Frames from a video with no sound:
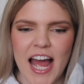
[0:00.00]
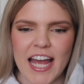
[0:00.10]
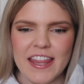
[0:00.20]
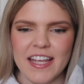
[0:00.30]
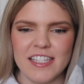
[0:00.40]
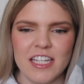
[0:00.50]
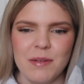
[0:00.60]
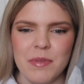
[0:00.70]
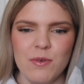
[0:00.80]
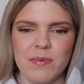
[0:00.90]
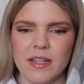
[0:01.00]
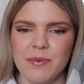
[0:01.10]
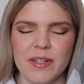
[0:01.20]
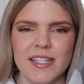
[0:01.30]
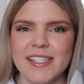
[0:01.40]
I think it's gonna be
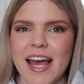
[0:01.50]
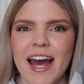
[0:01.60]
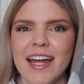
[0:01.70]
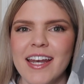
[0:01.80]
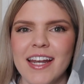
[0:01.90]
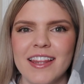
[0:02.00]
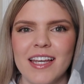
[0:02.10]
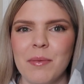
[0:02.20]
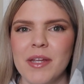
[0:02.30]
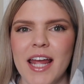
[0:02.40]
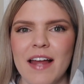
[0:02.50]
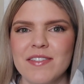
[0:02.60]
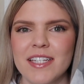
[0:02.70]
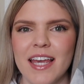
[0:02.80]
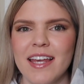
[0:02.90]
really, really sad, and I think I'm gonna
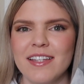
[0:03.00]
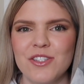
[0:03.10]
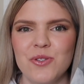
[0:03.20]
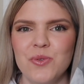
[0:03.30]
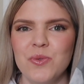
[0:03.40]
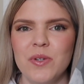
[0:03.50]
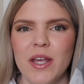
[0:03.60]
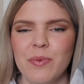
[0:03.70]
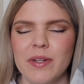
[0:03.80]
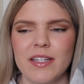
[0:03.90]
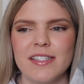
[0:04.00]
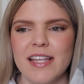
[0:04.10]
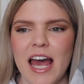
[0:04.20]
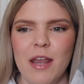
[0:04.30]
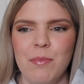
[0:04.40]
have to get into a really
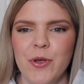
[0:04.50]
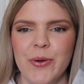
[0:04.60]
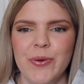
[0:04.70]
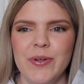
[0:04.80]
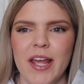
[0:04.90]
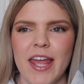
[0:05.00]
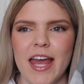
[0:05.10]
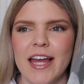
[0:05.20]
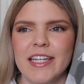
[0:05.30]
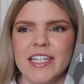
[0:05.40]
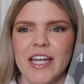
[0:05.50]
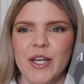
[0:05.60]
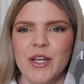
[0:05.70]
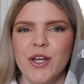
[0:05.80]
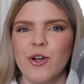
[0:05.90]
sad mood, and
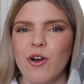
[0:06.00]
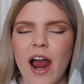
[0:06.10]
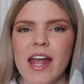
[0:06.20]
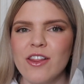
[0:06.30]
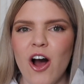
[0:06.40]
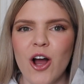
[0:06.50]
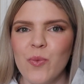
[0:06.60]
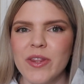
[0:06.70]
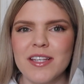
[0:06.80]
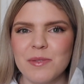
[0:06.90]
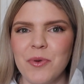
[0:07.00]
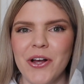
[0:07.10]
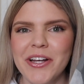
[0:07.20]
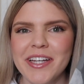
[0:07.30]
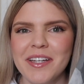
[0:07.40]
cry along with this
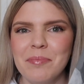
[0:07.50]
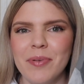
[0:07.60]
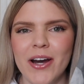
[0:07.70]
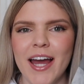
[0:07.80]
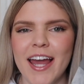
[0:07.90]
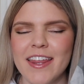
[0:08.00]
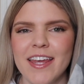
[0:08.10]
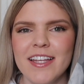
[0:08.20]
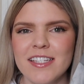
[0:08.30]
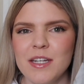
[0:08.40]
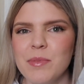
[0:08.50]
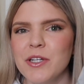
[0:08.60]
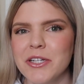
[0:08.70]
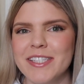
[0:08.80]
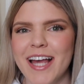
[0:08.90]
book, but I think it's gonna be
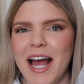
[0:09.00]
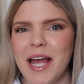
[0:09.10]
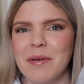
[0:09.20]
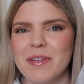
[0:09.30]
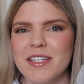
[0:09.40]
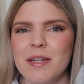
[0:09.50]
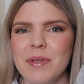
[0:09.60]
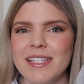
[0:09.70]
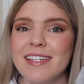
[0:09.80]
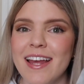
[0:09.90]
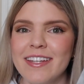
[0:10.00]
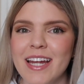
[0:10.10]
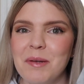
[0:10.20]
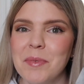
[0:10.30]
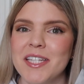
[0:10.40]
a good time. It's gonna be a sad
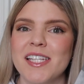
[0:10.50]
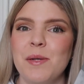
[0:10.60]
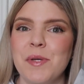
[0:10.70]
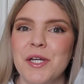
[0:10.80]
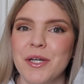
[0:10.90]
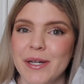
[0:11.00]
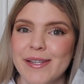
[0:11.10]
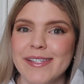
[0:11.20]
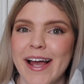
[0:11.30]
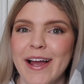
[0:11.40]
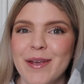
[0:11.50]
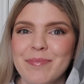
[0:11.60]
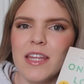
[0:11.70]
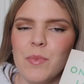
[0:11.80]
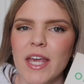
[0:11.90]
time, but it's gonna be a good
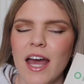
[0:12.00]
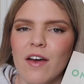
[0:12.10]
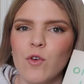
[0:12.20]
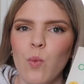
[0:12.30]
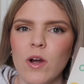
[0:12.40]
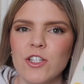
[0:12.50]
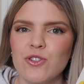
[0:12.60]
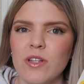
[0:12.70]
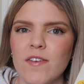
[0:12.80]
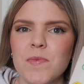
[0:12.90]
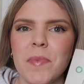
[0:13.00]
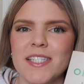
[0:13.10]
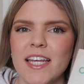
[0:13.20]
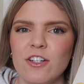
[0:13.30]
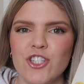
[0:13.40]
time. Then we have One Tree Love by
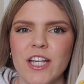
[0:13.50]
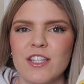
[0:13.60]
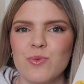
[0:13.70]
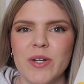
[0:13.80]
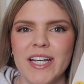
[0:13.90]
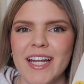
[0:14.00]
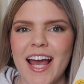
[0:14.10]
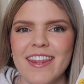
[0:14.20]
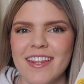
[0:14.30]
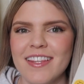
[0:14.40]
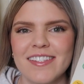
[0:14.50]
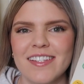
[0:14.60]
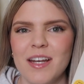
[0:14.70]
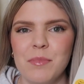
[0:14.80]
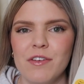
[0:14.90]
Taylor Jenkins Reid. I think this is
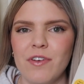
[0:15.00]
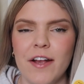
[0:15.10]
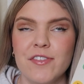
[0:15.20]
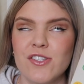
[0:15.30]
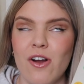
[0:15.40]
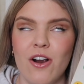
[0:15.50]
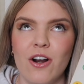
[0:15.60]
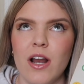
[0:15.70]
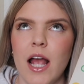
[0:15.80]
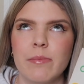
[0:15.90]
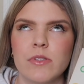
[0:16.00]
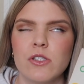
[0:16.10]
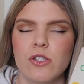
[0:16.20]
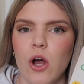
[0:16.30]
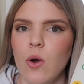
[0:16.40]
gonna be a 5-star. I'm
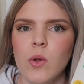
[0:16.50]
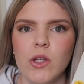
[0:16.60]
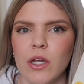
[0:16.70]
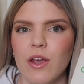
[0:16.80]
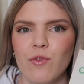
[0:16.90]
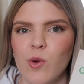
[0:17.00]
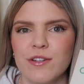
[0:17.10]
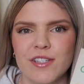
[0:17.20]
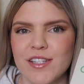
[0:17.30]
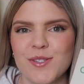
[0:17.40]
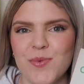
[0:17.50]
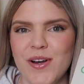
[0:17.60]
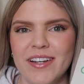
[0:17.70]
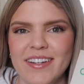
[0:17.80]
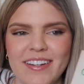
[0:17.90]
so looking forward to this
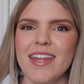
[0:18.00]
one.